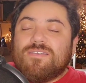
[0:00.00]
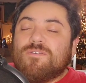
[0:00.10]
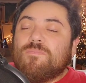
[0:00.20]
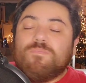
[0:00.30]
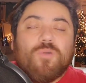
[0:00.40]

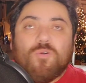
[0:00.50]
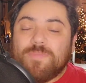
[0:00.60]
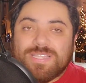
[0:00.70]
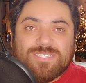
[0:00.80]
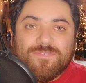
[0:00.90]

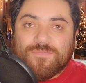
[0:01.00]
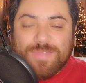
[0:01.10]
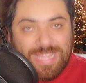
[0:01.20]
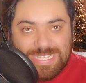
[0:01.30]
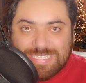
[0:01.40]
moments of
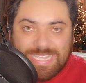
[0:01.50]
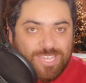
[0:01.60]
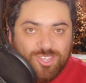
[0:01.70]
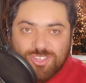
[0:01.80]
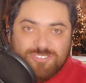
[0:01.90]

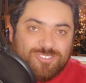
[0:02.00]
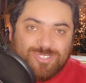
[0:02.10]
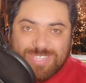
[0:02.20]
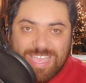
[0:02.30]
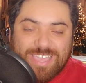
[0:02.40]
relaxation
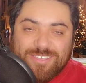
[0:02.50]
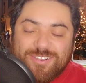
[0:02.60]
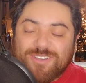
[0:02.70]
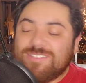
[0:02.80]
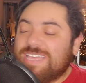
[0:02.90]
today. You
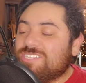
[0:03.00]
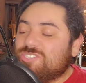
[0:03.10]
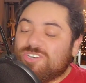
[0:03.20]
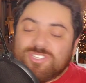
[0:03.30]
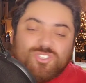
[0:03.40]
know, like,
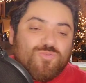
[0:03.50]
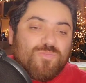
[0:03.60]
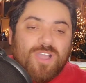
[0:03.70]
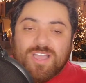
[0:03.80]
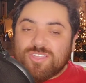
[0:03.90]
don't do
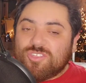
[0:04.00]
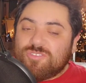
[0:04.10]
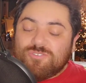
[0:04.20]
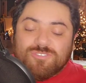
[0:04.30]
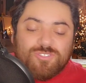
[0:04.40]
much,
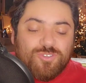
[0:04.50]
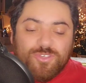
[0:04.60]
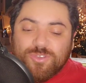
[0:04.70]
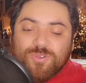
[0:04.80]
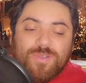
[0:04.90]
you do
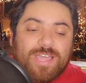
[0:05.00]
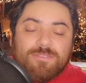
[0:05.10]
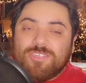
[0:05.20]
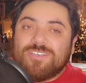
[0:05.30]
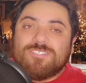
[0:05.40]
you,
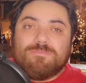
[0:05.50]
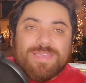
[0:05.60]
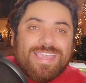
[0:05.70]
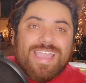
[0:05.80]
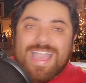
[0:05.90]
and just
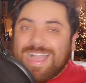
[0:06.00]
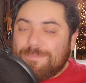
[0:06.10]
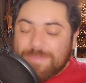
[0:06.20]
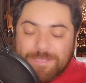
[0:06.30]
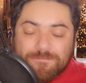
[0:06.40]
be
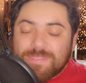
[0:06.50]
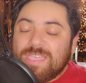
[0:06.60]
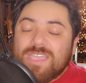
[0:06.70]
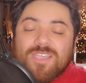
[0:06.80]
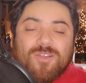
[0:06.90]
happy.
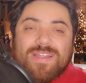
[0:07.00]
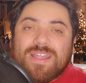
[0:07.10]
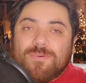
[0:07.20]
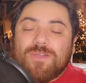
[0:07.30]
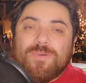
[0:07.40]
All right,
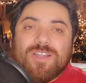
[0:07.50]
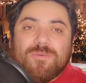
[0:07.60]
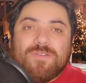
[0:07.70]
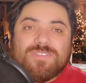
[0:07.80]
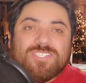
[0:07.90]
I want to
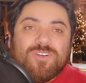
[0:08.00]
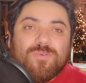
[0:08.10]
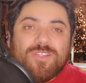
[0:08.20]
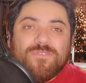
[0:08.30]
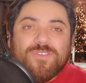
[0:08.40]
welcome every single
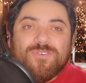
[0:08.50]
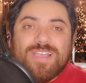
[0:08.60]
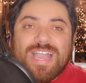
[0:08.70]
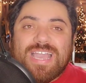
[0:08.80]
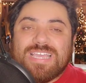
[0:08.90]
one of you
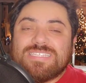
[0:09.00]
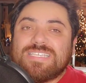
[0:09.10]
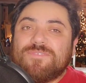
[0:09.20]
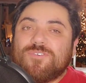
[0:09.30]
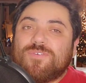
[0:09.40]
guys.
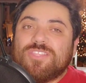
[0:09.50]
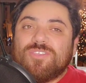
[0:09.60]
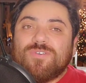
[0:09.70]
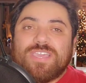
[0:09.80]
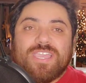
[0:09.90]
If you are
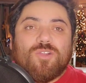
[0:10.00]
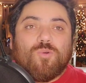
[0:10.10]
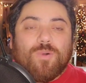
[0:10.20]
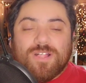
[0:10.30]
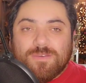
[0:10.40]
new here,
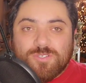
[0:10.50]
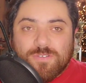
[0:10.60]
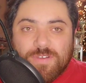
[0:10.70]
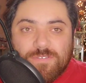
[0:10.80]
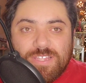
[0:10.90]
welcome to the
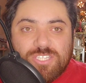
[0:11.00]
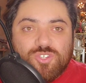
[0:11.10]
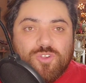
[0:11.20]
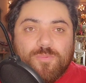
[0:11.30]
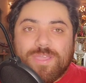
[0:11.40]
Beverly
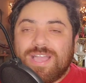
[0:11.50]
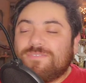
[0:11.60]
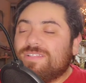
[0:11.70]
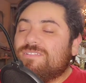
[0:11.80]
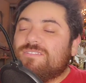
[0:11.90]
Troop. We have
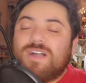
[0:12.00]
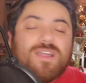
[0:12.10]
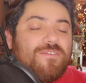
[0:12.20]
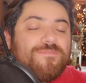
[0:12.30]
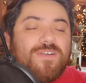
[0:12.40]
a lot
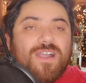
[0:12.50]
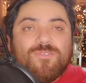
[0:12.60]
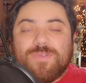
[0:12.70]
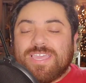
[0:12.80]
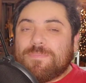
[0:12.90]
of
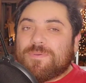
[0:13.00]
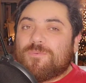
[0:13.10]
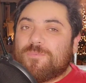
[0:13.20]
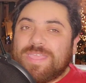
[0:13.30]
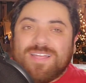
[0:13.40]
fun. We keep it
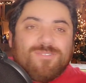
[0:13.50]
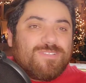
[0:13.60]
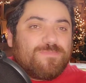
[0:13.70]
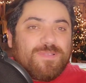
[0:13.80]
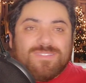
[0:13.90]
real. We
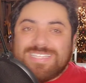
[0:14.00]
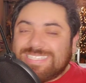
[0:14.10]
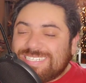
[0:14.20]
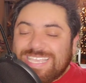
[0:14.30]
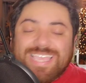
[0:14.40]
spill the
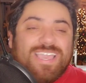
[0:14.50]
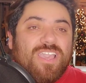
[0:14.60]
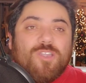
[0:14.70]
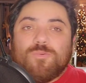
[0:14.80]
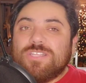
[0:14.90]
tea.
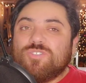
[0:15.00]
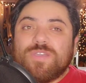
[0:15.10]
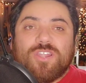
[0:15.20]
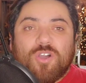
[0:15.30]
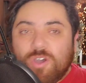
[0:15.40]
We do
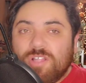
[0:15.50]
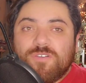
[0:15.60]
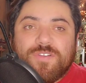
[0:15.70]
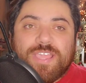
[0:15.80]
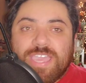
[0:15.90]
it all
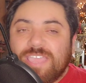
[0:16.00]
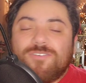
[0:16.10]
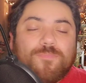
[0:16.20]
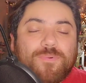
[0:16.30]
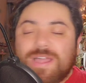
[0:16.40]
over
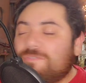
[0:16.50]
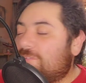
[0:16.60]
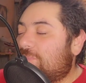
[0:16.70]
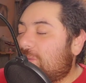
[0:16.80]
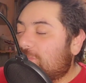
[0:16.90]
here. Bravo,
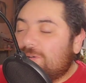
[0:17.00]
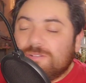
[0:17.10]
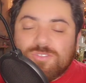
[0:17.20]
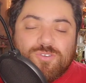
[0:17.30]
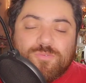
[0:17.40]
pop
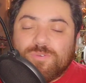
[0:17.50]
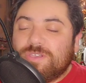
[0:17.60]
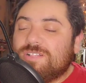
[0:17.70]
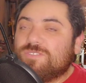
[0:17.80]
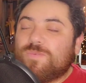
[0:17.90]
culture,
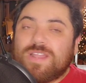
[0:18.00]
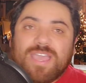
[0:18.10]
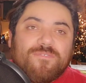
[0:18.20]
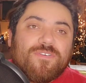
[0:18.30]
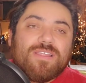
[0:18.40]
royals,
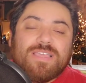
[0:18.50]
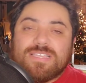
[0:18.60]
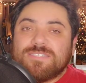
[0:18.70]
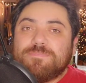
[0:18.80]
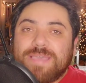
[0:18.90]
whatever
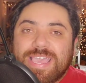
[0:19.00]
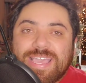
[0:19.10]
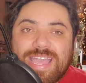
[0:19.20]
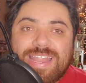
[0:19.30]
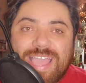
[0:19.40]
is big
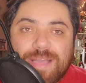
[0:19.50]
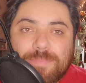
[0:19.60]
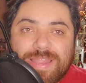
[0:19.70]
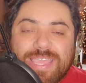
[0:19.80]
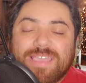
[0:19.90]
and
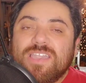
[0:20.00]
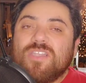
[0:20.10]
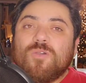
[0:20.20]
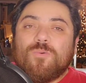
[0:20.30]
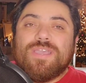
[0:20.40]
happening,
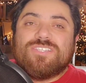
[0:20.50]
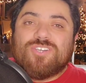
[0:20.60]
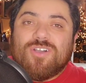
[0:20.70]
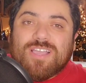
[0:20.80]
we talk